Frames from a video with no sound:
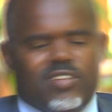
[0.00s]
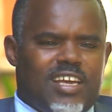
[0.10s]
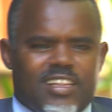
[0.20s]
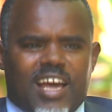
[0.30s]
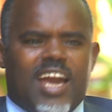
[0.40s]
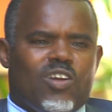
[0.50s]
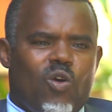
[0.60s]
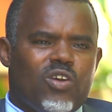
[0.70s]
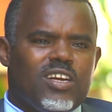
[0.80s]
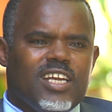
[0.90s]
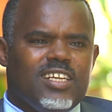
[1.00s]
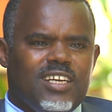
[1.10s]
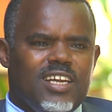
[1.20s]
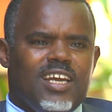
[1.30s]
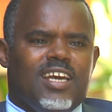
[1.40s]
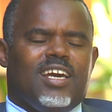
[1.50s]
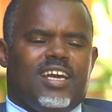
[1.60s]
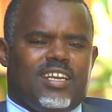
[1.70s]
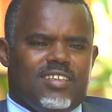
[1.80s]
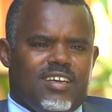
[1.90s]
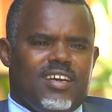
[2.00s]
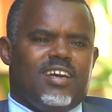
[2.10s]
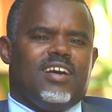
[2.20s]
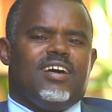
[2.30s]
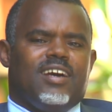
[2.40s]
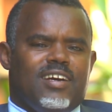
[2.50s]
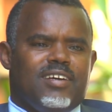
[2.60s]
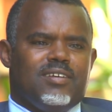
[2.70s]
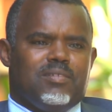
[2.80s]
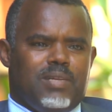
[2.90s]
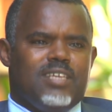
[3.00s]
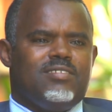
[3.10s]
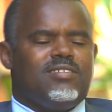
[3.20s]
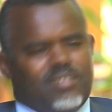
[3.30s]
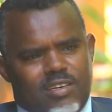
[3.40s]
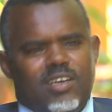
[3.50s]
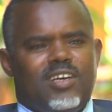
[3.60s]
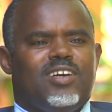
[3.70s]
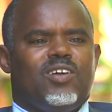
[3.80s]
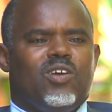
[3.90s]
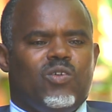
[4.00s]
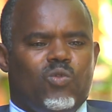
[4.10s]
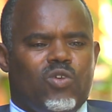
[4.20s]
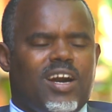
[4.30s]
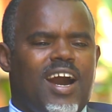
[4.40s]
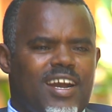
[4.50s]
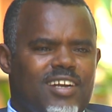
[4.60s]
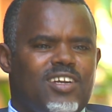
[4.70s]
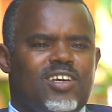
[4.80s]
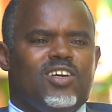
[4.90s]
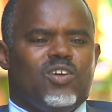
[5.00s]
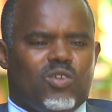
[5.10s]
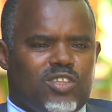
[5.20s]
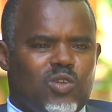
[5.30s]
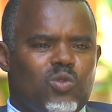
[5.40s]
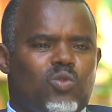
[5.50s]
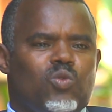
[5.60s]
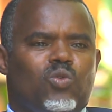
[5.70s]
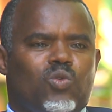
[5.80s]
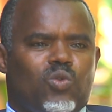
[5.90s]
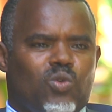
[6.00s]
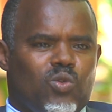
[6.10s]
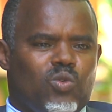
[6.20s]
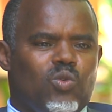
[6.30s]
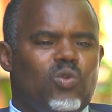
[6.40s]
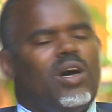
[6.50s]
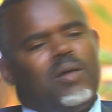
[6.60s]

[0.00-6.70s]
entire Horn region. And please work hard, continue to do